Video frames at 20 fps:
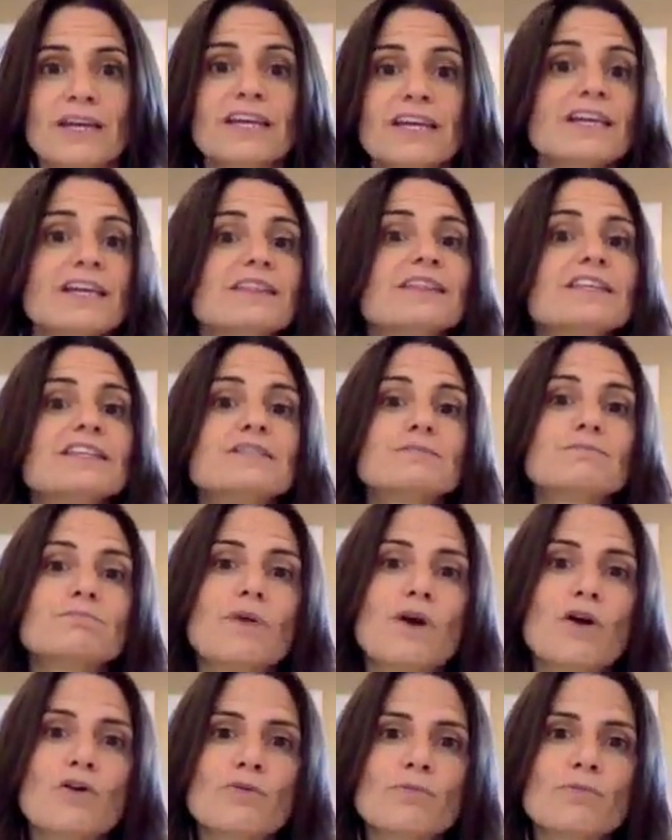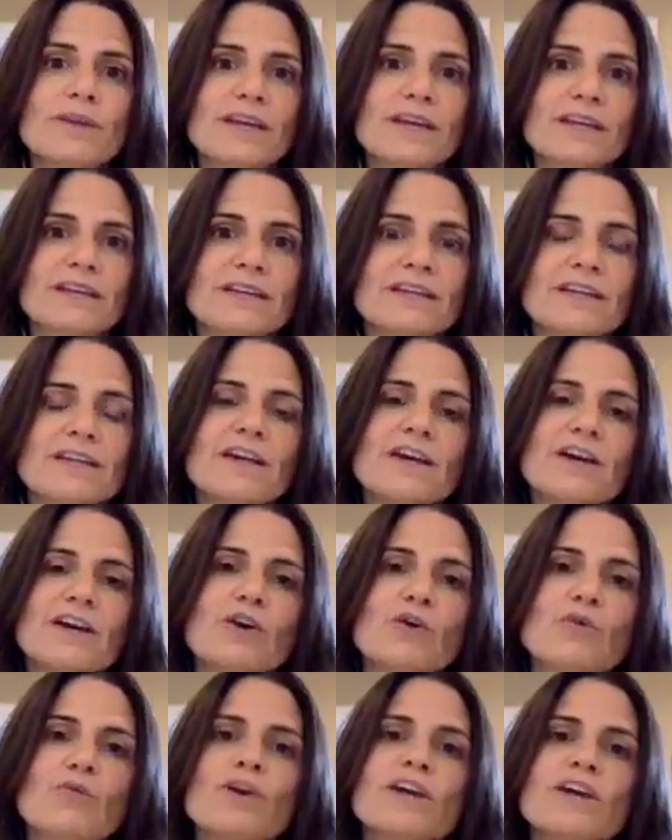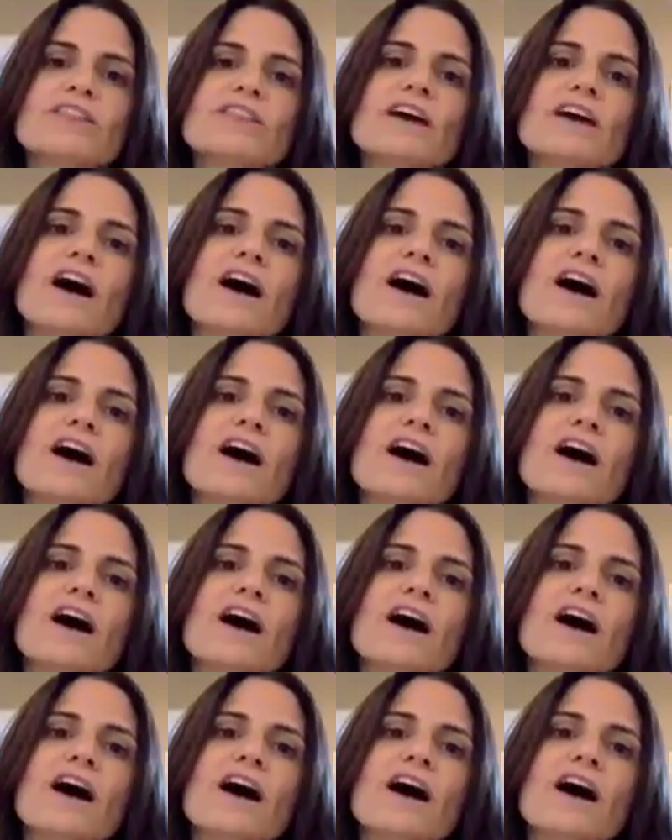in this moment with